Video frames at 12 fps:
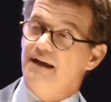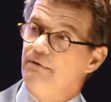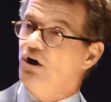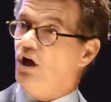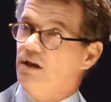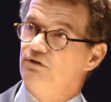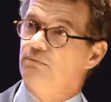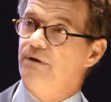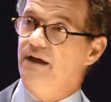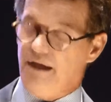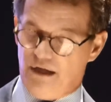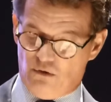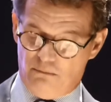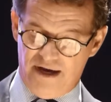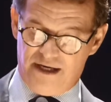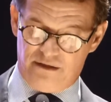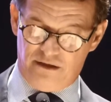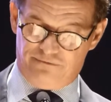maybe all of you being here will
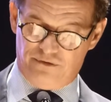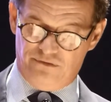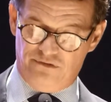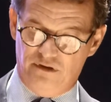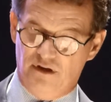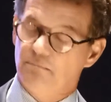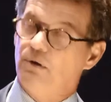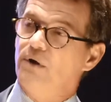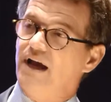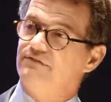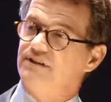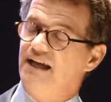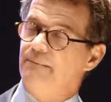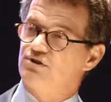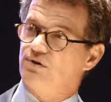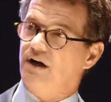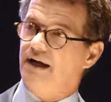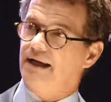make a difference, but we have to keep
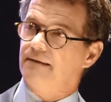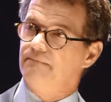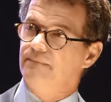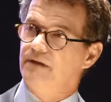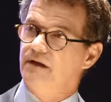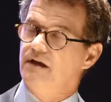trying.